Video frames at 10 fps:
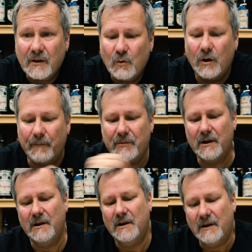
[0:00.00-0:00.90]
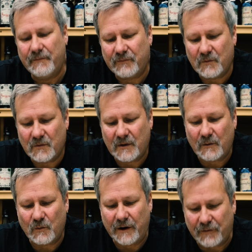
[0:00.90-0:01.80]
Well,
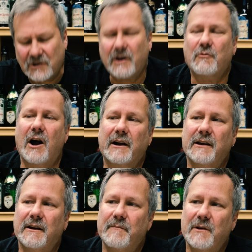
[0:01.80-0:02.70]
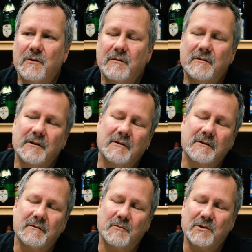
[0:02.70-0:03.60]
when I first tried Rakija, it
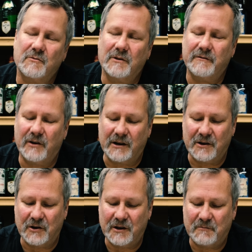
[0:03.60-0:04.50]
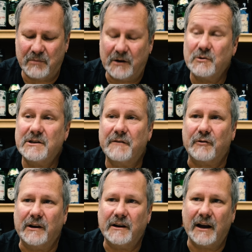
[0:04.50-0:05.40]
wasn't really very good, but it was
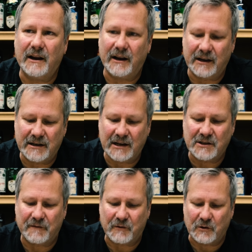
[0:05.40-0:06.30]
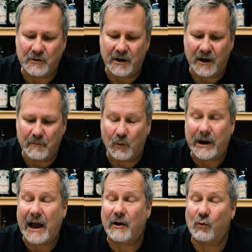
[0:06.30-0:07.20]
different. I could taste the fruit, but when
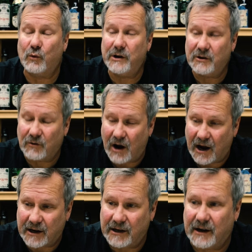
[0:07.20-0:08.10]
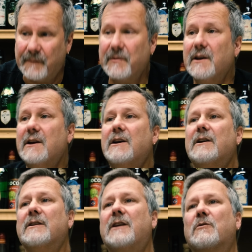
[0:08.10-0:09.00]
I had a real Rakija,
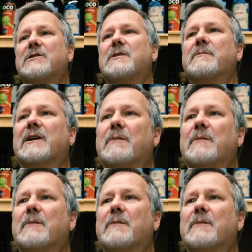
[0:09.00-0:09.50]
there was something